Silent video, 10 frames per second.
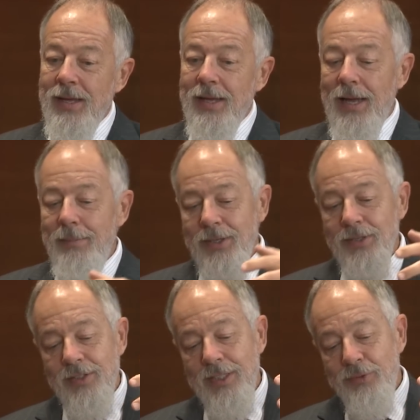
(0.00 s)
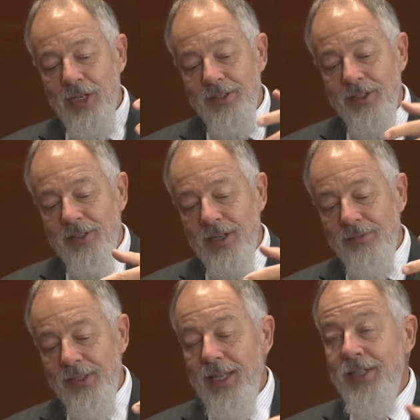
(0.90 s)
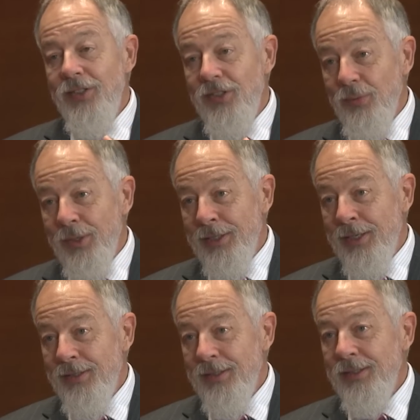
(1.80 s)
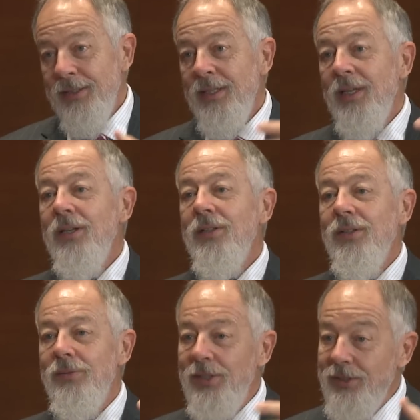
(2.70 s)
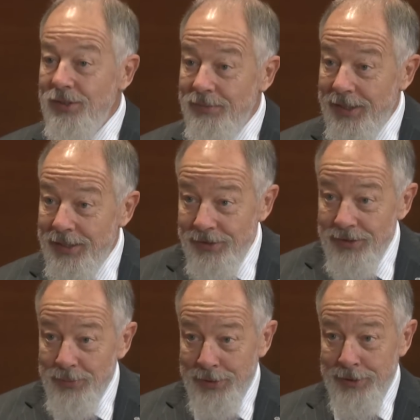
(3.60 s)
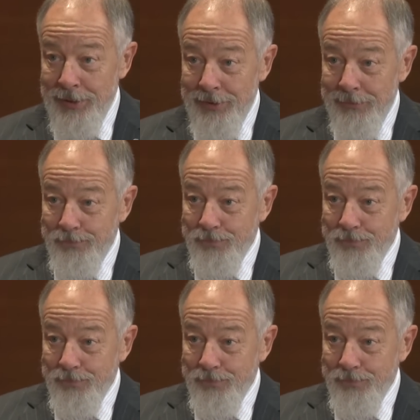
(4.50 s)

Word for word: And because the objectives are related to one another, the risks are related to one another.